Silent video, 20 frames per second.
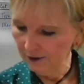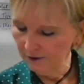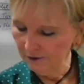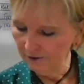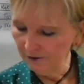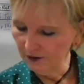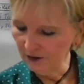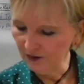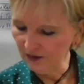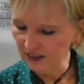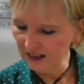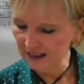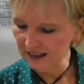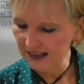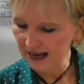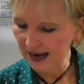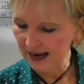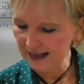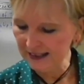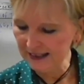15
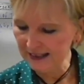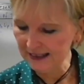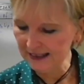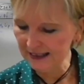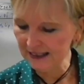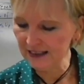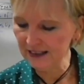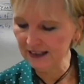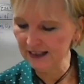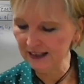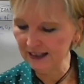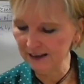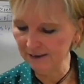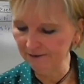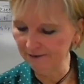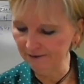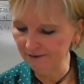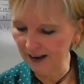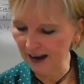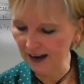to 18 is the
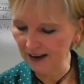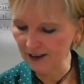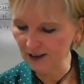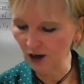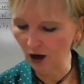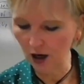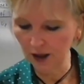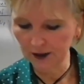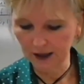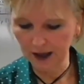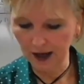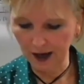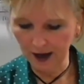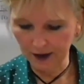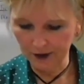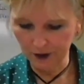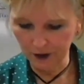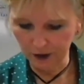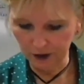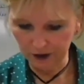effect on
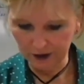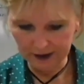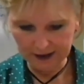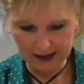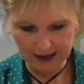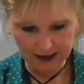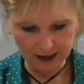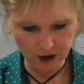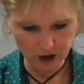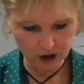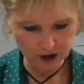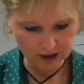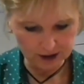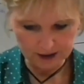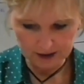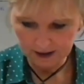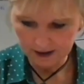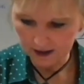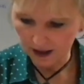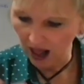other
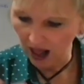nations.